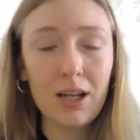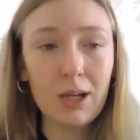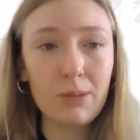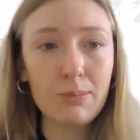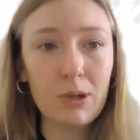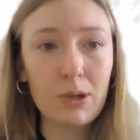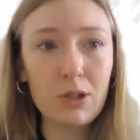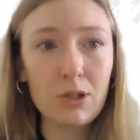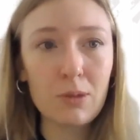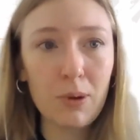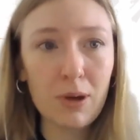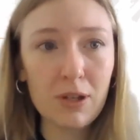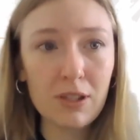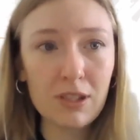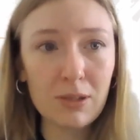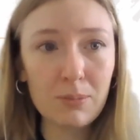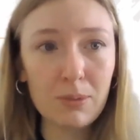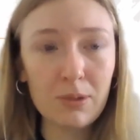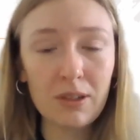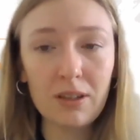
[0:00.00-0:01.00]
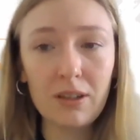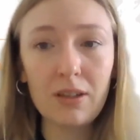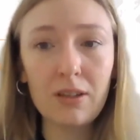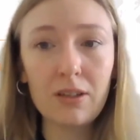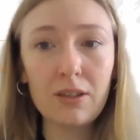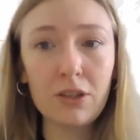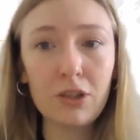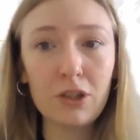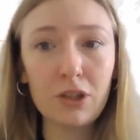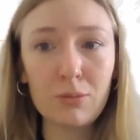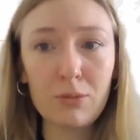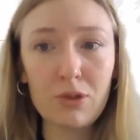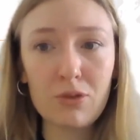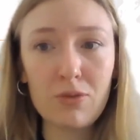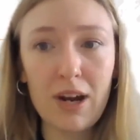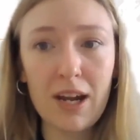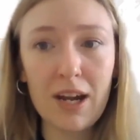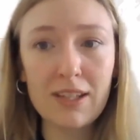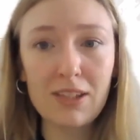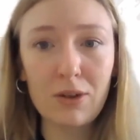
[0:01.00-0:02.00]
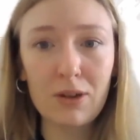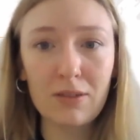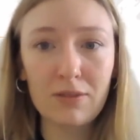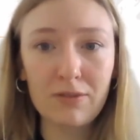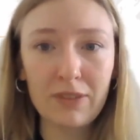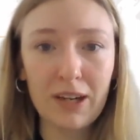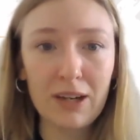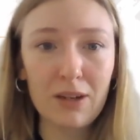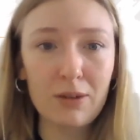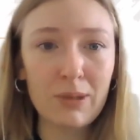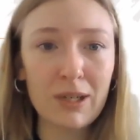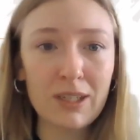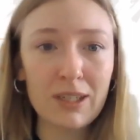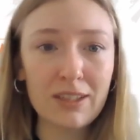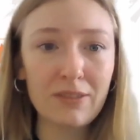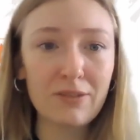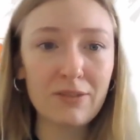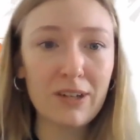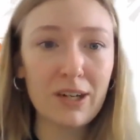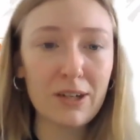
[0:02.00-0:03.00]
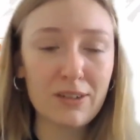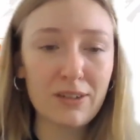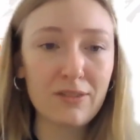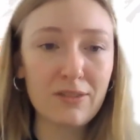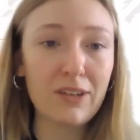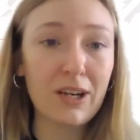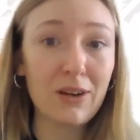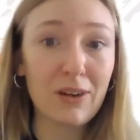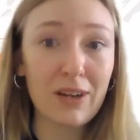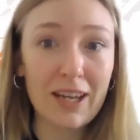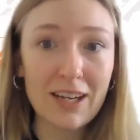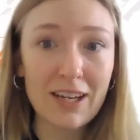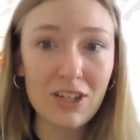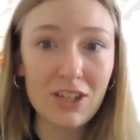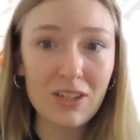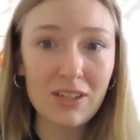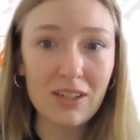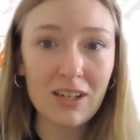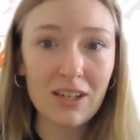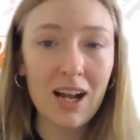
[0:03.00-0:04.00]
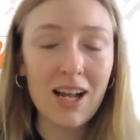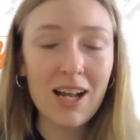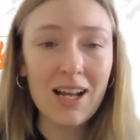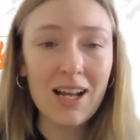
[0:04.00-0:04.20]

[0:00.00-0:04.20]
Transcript: about a possible human rights or environmental violation